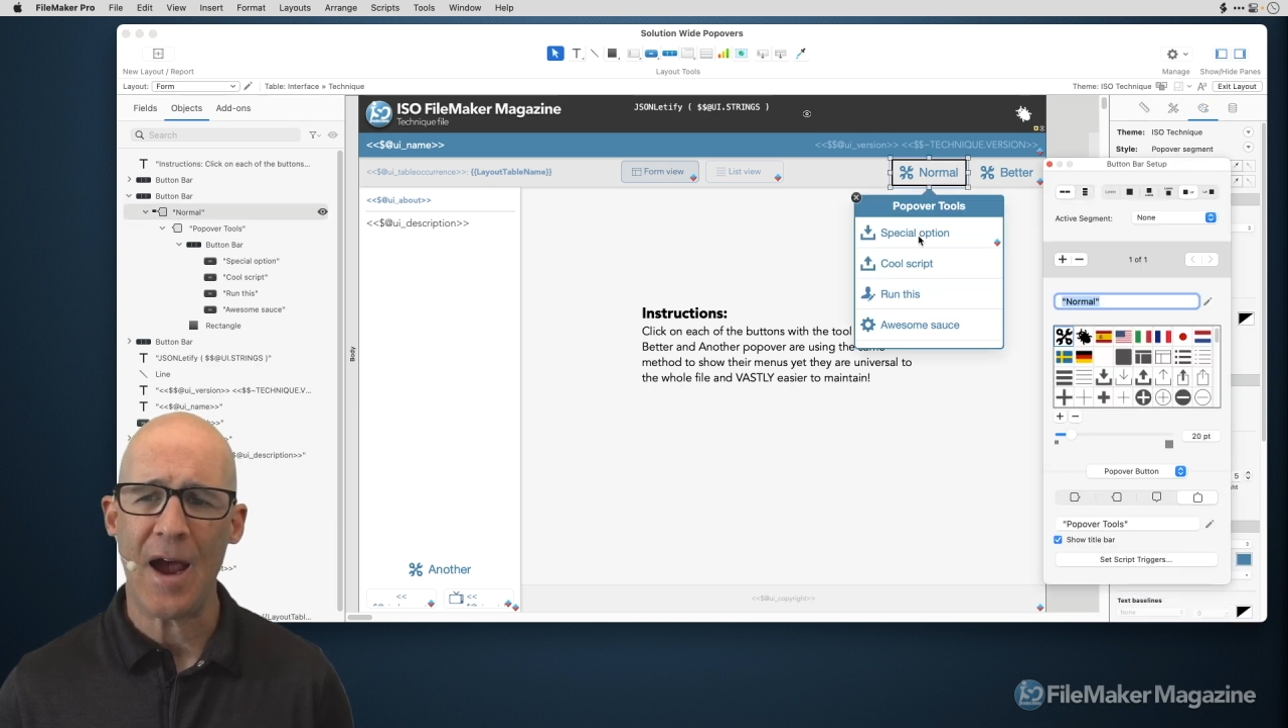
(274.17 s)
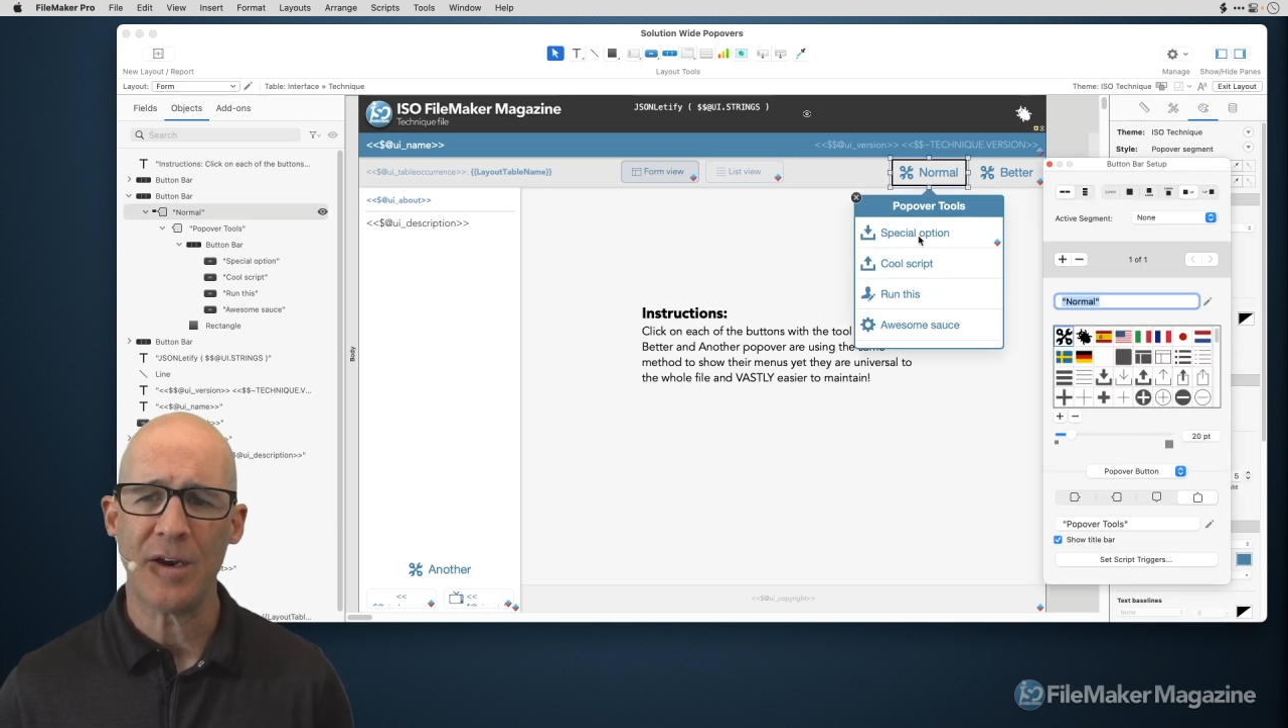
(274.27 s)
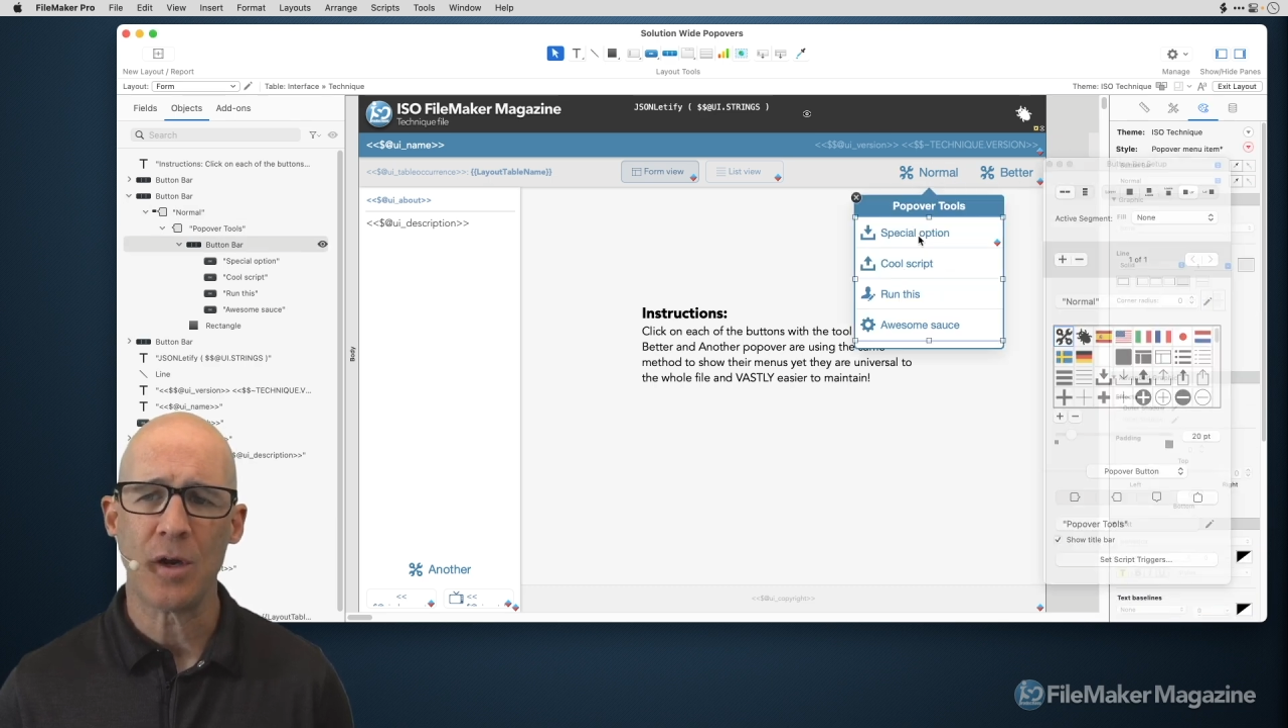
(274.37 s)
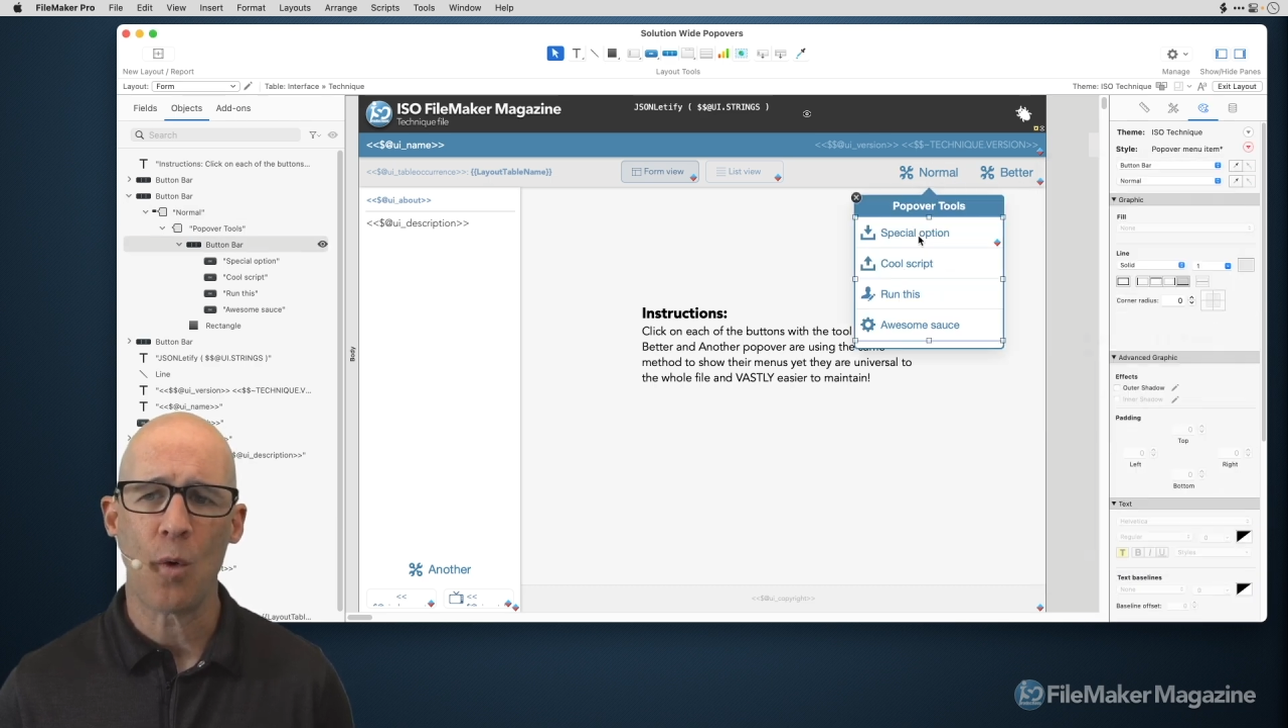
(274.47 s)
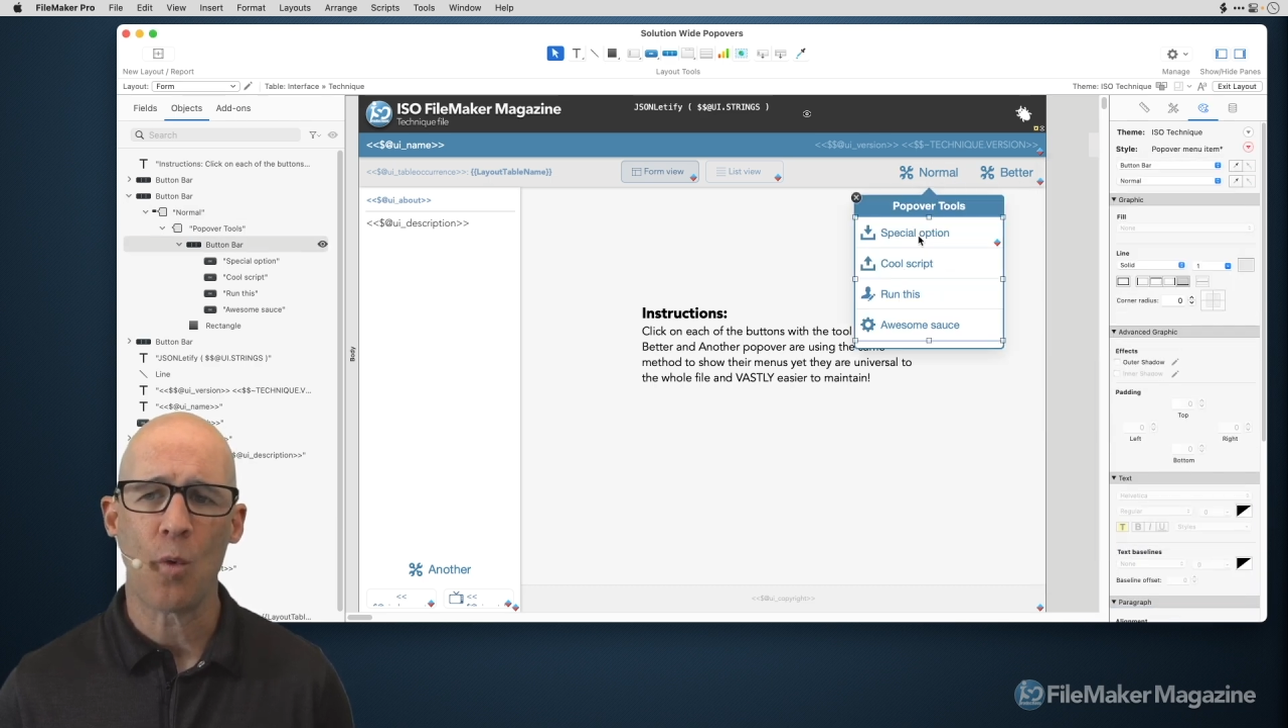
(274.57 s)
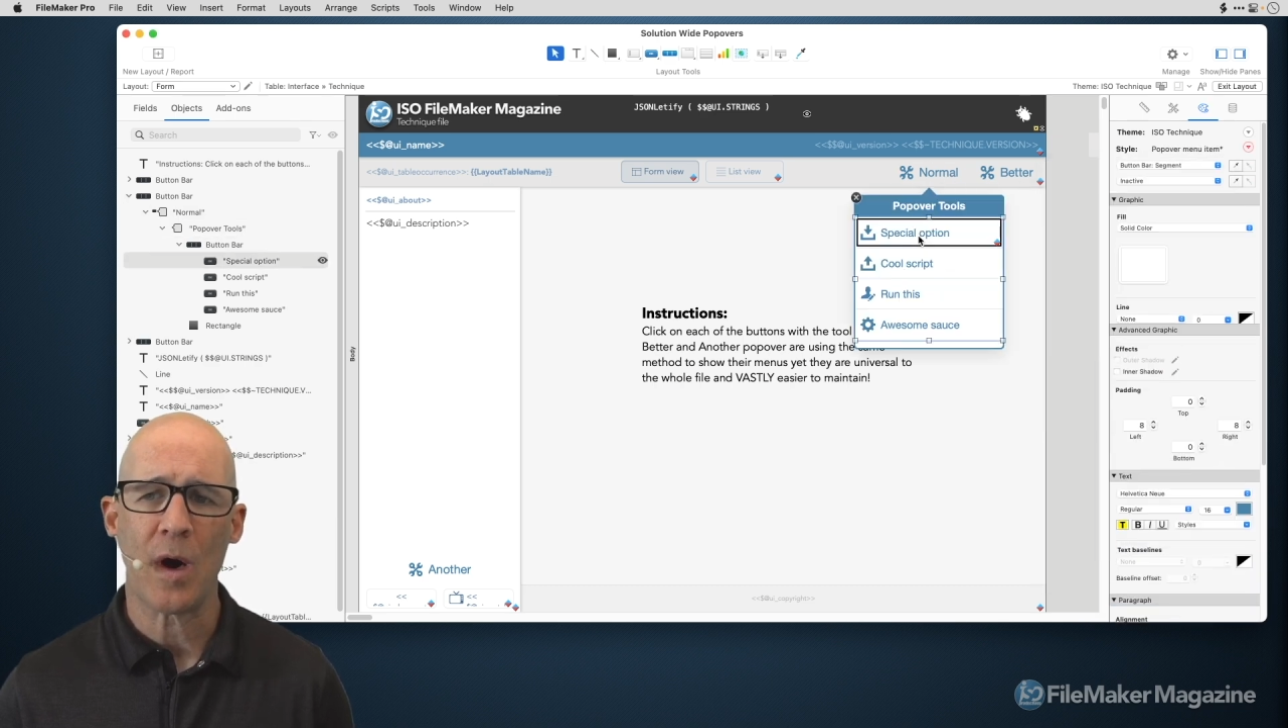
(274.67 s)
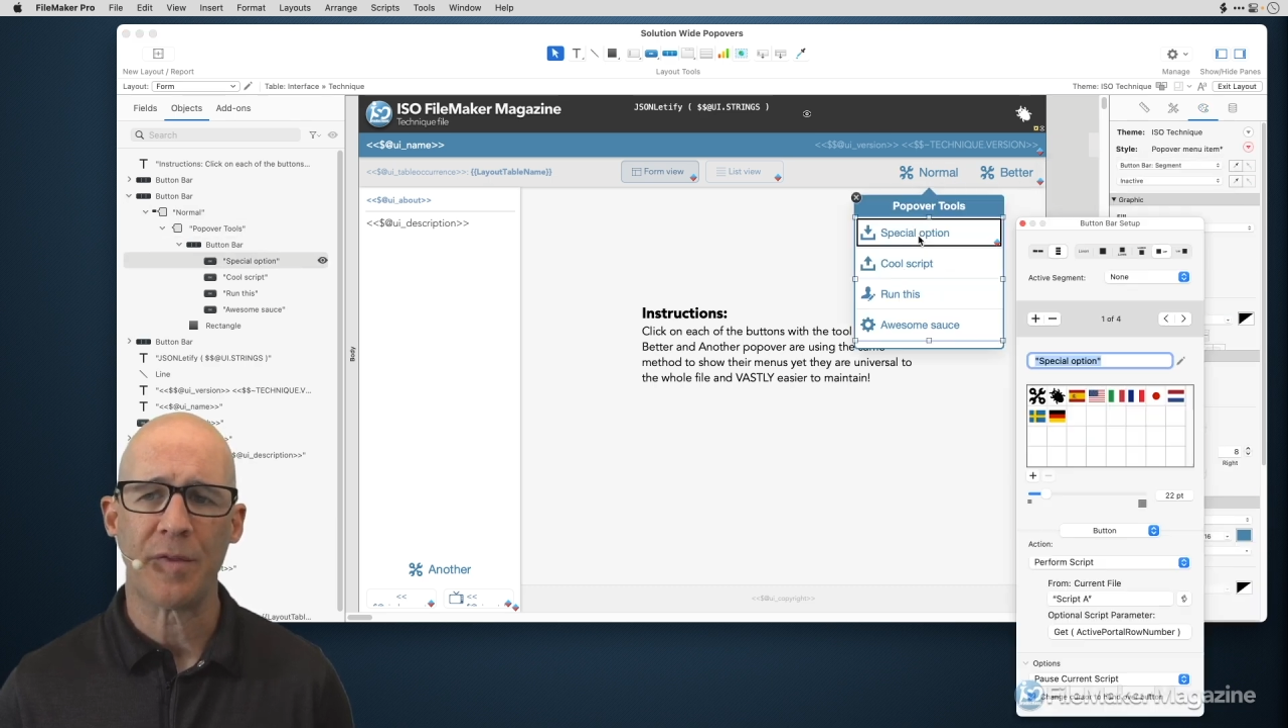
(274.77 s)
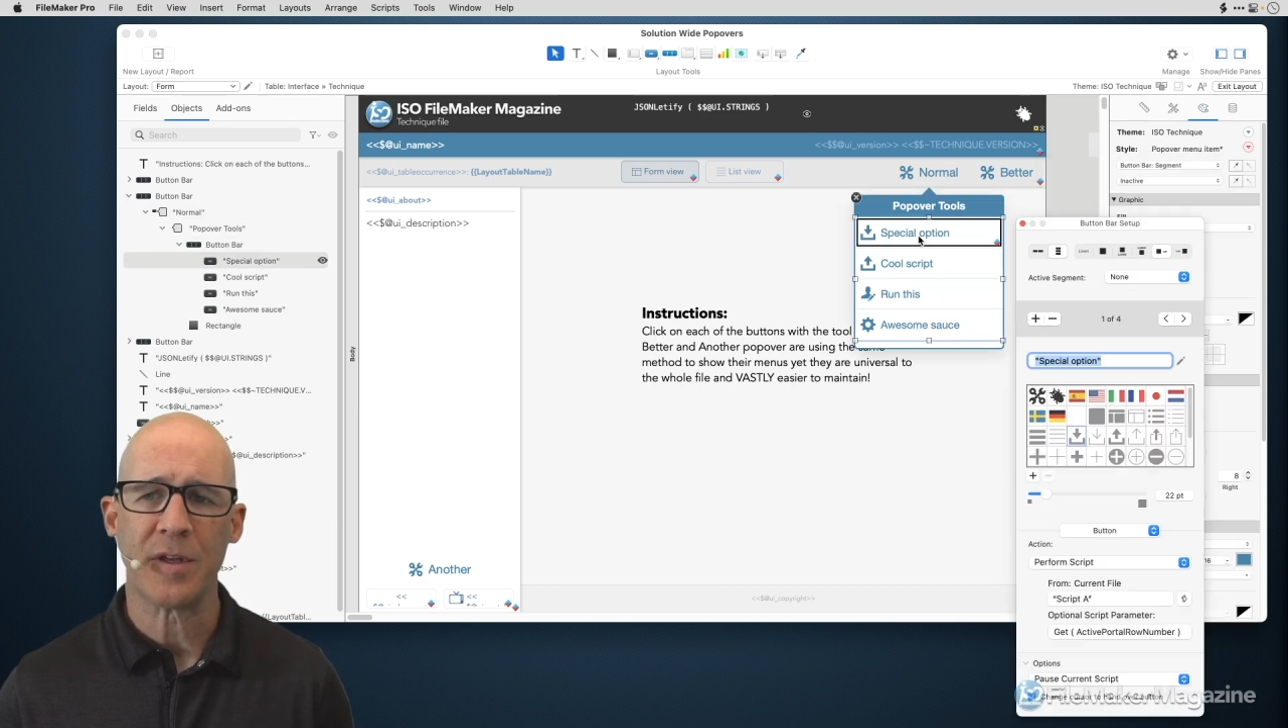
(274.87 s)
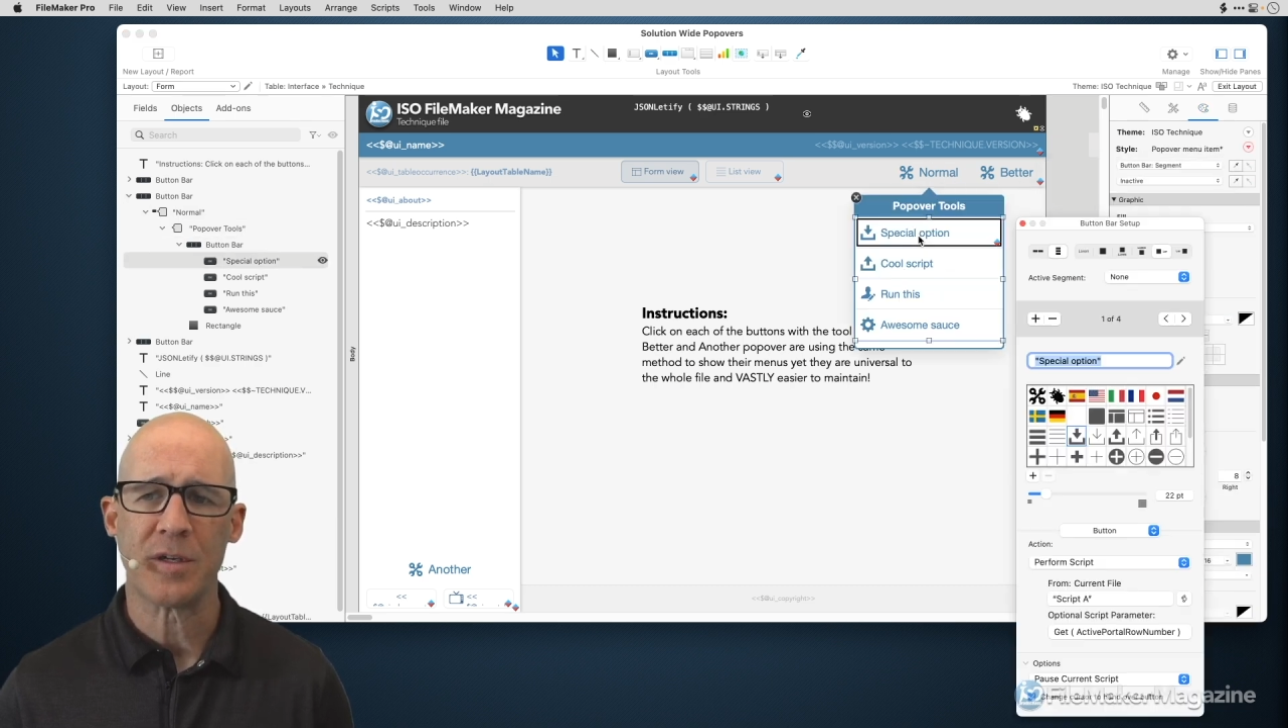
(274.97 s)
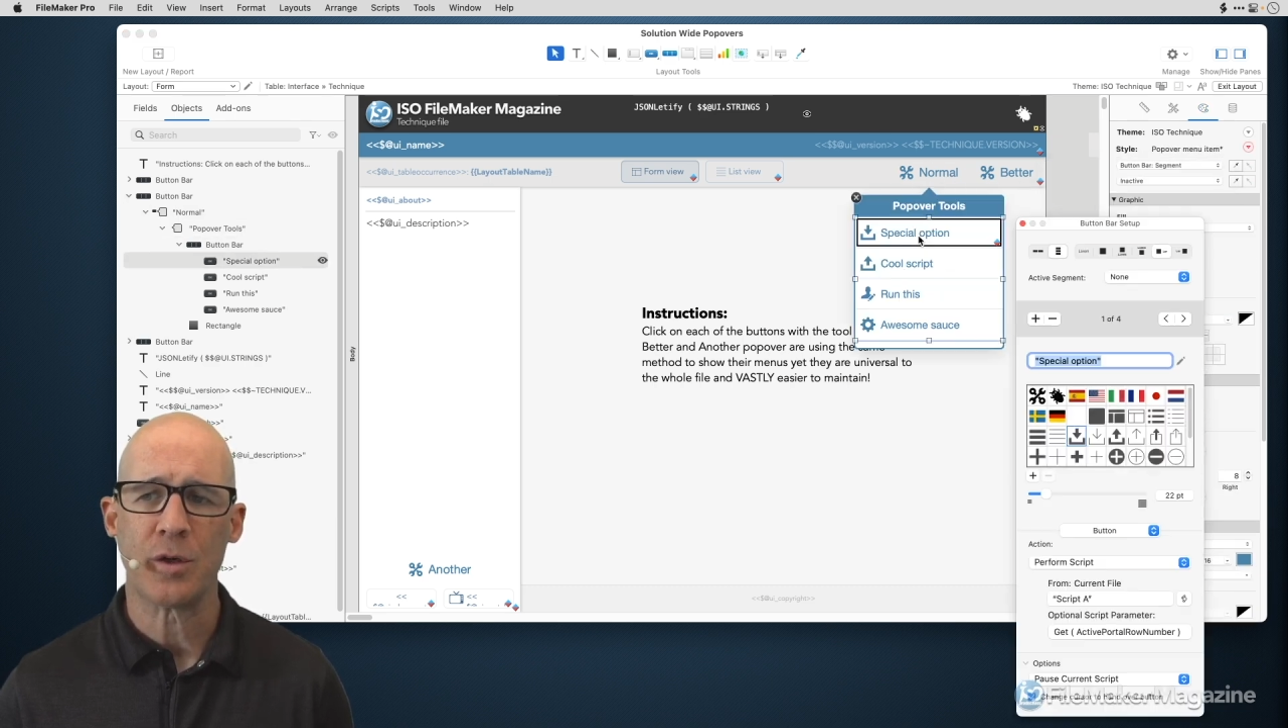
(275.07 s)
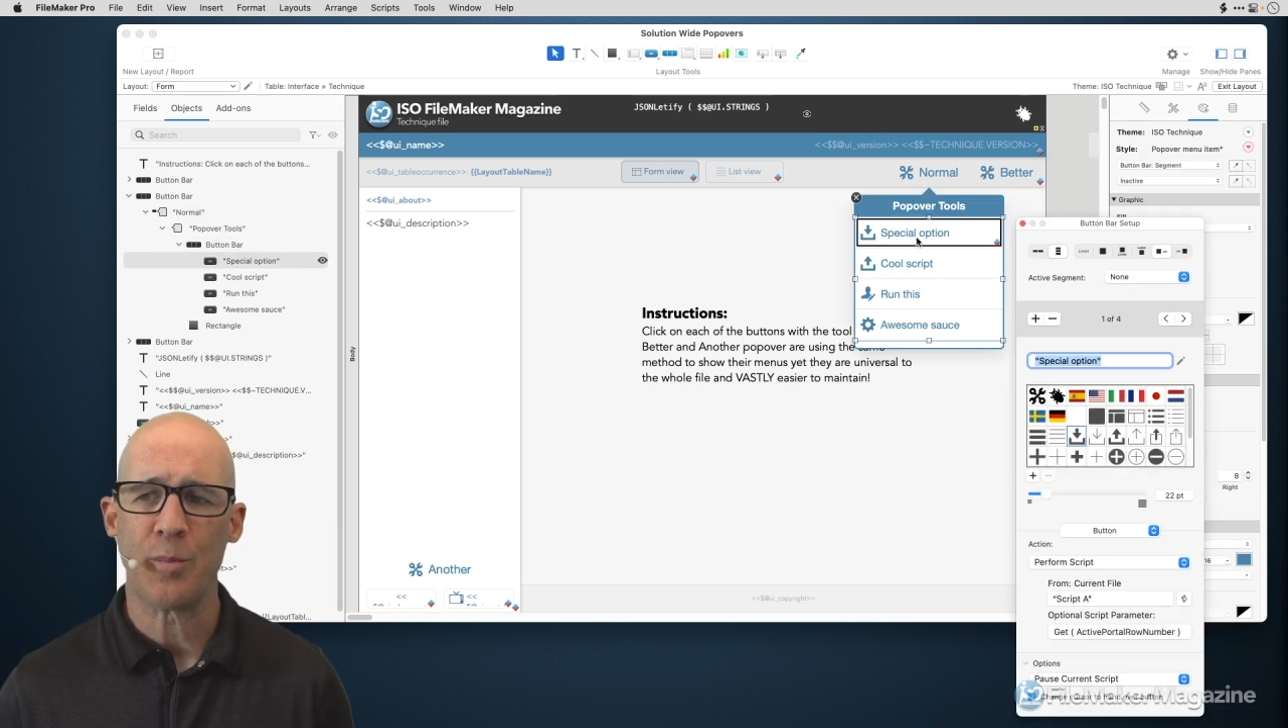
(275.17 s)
I don't want this